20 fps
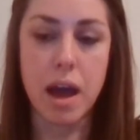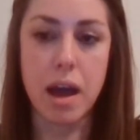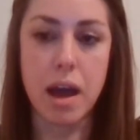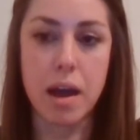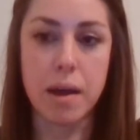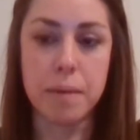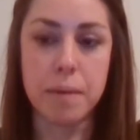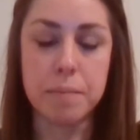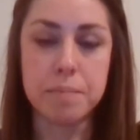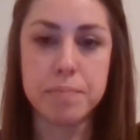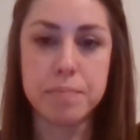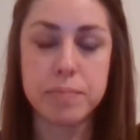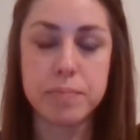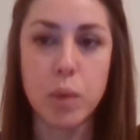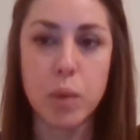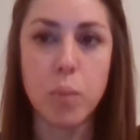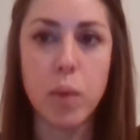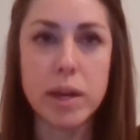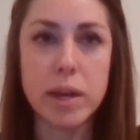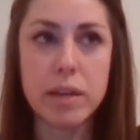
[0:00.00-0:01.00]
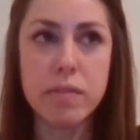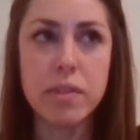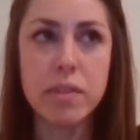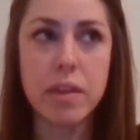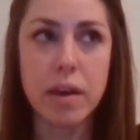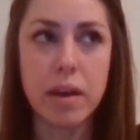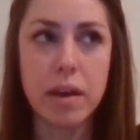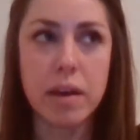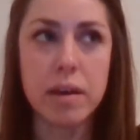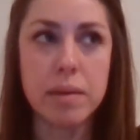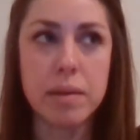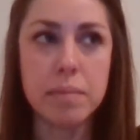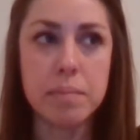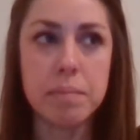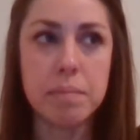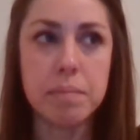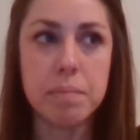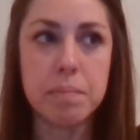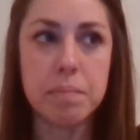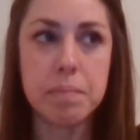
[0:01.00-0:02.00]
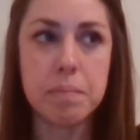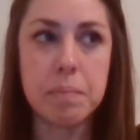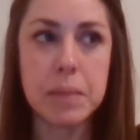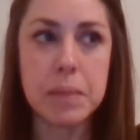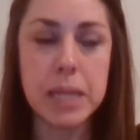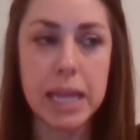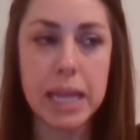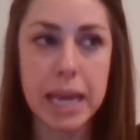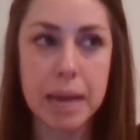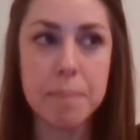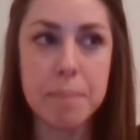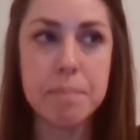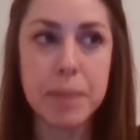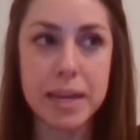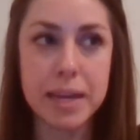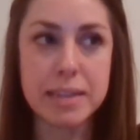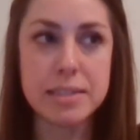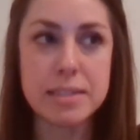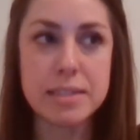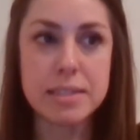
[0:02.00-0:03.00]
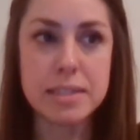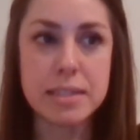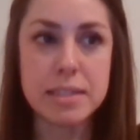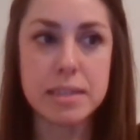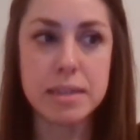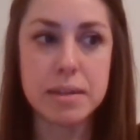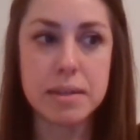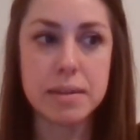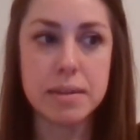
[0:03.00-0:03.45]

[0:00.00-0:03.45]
um, one of the plant-based